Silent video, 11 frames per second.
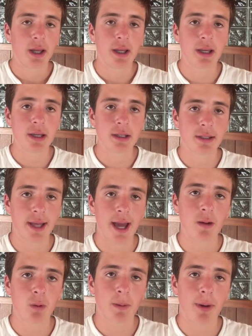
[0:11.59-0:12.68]
is
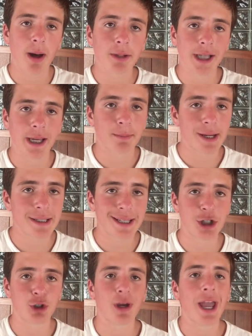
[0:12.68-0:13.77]
that Republican
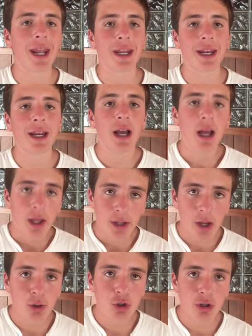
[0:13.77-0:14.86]
presidential candidate
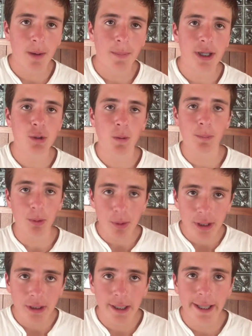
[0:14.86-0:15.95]
Donald Trump is
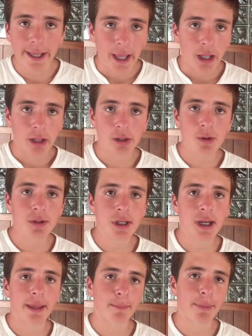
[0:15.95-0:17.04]
reportedly
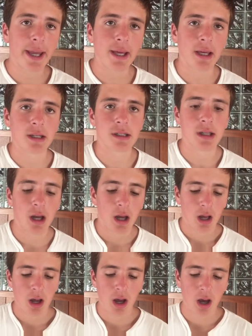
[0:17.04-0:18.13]
loosening bans
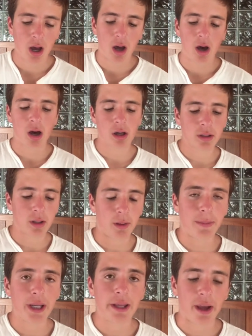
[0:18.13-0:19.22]
uh, on the
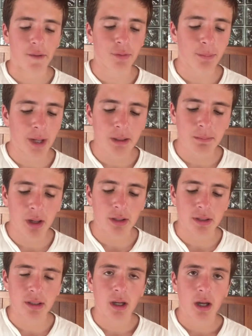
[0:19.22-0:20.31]
media for many
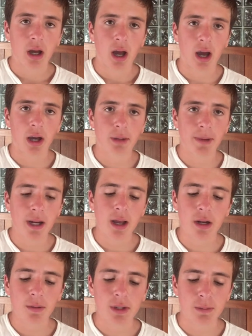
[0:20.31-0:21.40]
months. Uh, you may not
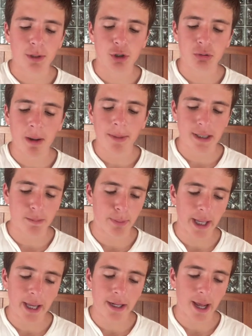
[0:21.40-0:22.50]
know this, but Trump has
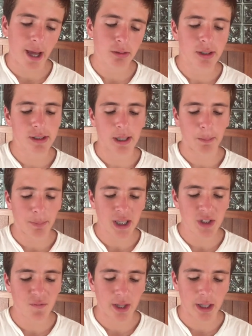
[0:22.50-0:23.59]
banned outlets like
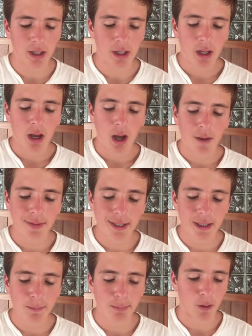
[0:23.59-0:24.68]
BuzzFeed,
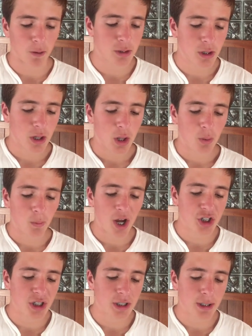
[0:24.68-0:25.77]
Huffington Post, the
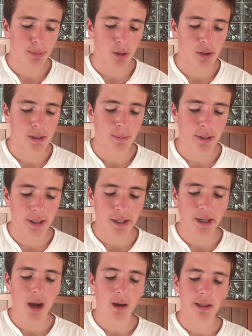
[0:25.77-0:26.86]
Washington Post,
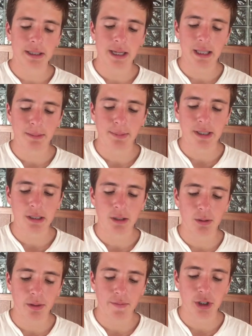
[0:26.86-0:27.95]
Politico, The Daily Beast,
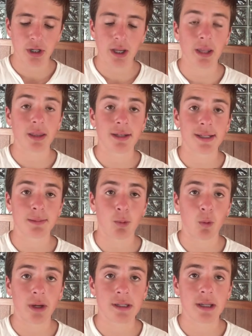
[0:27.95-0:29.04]
Univision, and the Des
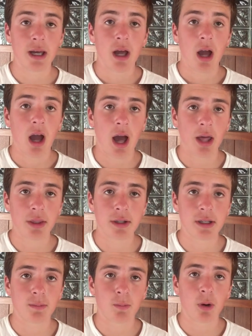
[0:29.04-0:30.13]
Moines, uh, the
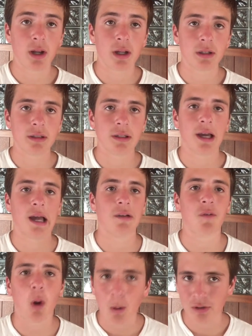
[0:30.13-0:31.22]
Des Moines, I
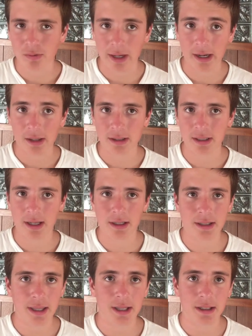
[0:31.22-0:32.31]
always forget how to say,
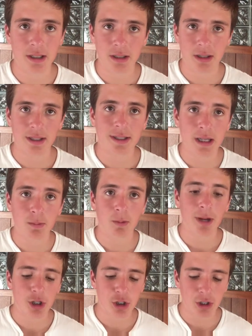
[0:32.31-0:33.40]
say that, the Des Moines
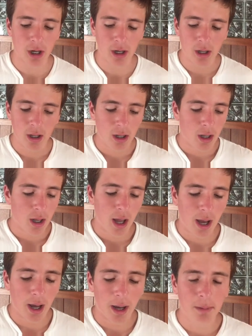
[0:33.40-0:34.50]
Register.
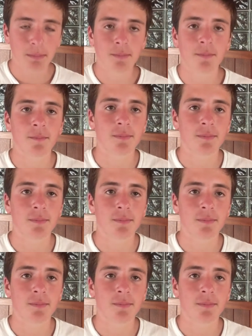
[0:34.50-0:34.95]
Uh,